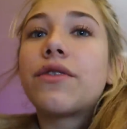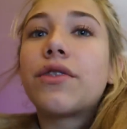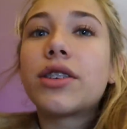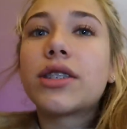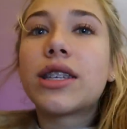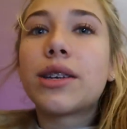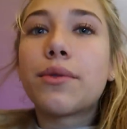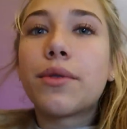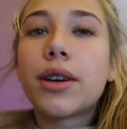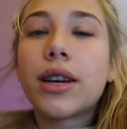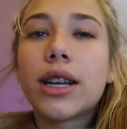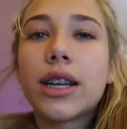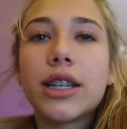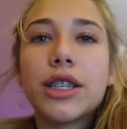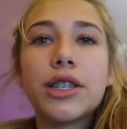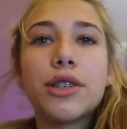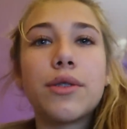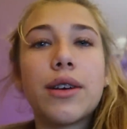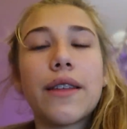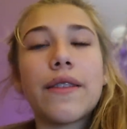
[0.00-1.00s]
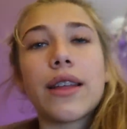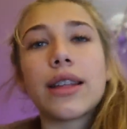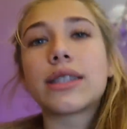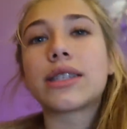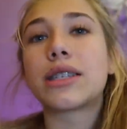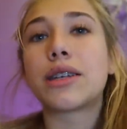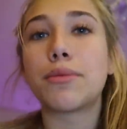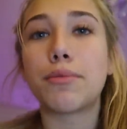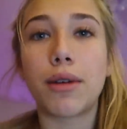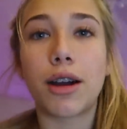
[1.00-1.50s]
the first thing we're gonna do, and
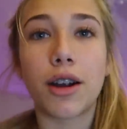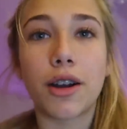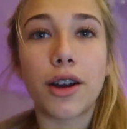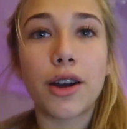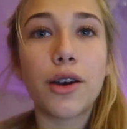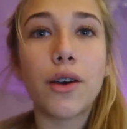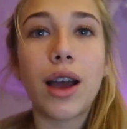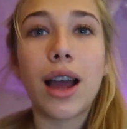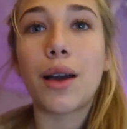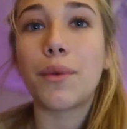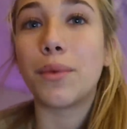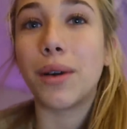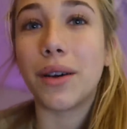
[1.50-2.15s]
that's tomorrow at